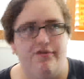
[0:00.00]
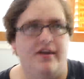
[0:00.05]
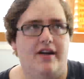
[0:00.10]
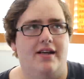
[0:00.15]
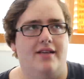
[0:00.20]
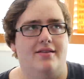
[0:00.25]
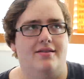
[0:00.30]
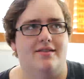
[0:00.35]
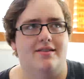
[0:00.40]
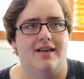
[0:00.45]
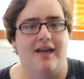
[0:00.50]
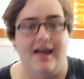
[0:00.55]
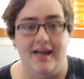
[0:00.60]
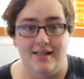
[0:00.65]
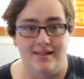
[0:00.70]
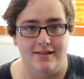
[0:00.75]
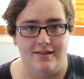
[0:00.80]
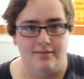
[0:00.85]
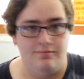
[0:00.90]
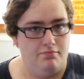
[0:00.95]
friends
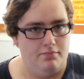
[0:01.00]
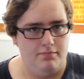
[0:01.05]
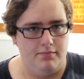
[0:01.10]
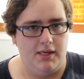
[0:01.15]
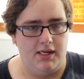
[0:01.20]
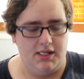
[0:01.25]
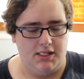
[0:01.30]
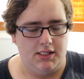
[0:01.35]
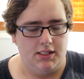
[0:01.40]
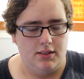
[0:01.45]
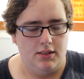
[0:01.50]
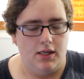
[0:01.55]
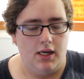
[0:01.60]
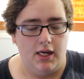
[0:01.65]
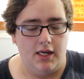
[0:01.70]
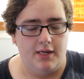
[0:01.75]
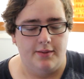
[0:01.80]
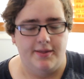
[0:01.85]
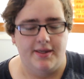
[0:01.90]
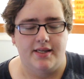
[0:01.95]
and many
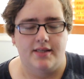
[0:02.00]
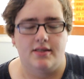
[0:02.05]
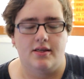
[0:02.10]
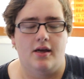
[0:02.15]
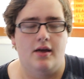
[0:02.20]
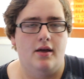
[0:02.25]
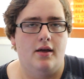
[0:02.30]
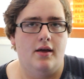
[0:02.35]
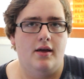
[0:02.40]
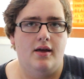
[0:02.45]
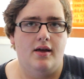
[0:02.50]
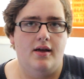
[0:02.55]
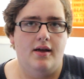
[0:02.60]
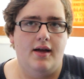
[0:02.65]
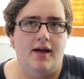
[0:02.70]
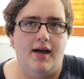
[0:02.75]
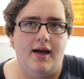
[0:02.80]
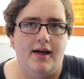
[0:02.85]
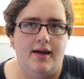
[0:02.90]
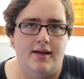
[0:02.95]
enemies,
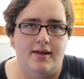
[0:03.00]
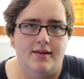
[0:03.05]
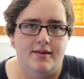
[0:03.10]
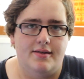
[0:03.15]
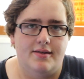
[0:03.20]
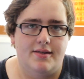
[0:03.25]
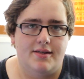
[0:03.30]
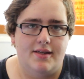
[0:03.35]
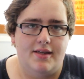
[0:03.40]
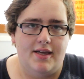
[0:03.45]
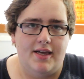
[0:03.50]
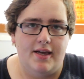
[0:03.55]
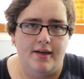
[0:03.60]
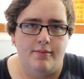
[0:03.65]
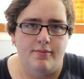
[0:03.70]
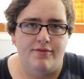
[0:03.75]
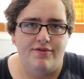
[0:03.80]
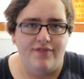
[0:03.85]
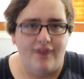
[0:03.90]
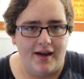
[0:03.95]
and
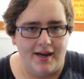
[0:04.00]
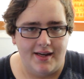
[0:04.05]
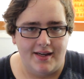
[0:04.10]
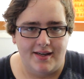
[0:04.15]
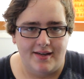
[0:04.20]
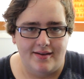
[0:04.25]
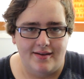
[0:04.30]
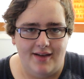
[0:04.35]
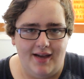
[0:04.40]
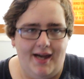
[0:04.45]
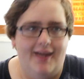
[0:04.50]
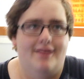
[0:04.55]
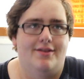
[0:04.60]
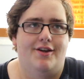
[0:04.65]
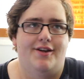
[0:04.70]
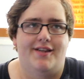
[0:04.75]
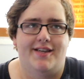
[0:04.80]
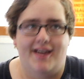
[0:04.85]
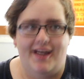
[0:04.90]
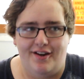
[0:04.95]
him fighting and
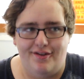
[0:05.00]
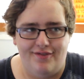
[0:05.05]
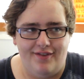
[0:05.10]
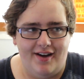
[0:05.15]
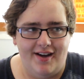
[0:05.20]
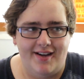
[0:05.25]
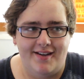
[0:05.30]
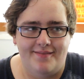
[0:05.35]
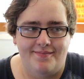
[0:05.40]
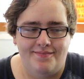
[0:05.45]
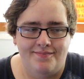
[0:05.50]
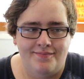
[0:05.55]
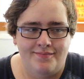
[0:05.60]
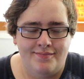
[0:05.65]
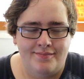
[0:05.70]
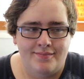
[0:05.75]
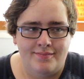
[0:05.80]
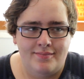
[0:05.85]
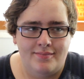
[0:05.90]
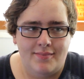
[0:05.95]
learning how to fight,
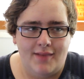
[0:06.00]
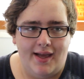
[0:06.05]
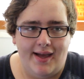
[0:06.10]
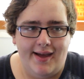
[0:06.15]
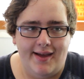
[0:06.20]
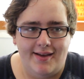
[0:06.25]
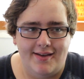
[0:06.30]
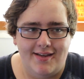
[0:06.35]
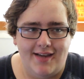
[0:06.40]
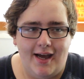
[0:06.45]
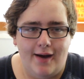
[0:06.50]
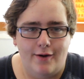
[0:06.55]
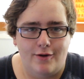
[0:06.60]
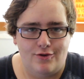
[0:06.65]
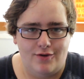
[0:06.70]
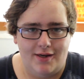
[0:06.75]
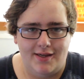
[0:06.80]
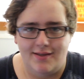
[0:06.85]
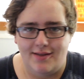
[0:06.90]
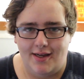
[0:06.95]
and how it
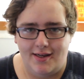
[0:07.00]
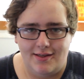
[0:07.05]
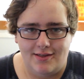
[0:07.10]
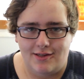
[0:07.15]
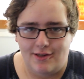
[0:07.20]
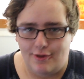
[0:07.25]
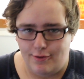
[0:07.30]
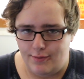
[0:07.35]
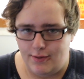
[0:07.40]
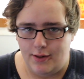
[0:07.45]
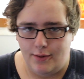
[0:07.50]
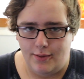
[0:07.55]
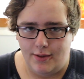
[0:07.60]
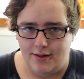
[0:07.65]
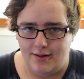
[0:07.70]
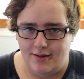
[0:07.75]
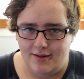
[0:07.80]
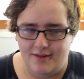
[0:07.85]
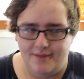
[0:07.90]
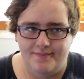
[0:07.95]
translates to the real
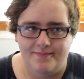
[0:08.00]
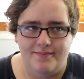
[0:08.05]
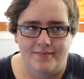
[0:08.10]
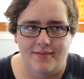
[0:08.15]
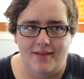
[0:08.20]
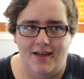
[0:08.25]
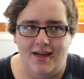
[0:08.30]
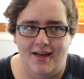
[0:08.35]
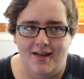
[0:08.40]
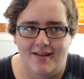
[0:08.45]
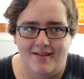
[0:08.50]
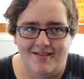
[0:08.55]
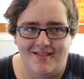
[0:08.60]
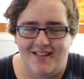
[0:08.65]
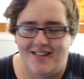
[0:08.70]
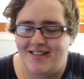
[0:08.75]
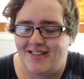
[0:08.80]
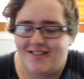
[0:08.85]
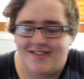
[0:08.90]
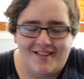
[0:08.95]
world. And
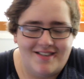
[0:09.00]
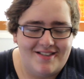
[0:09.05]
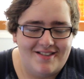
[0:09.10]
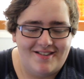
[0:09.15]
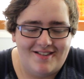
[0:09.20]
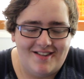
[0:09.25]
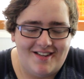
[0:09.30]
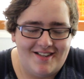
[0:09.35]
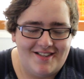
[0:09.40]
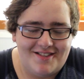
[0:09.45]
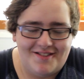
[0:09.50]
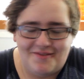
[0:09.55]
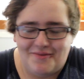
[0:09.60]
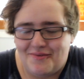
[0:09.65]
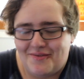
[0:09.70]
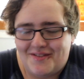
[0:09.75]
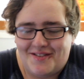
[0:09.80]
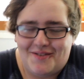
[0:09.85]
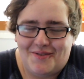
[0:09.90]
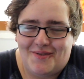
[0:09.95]
it's
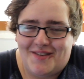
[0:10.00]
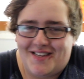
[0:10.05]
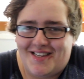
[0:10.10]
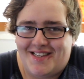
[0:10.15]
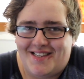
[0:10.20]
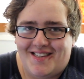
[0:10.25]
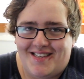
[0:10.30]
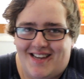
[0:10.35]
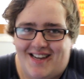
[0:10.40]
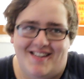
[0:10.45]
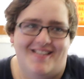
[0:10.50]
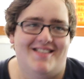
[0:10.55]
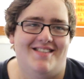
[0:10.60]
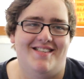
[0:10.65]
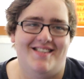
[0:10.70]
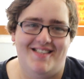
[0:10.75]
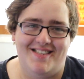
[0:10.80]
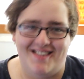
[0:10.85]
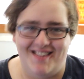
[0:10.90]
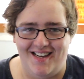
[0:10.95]
really nice.
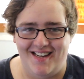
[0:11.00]
It's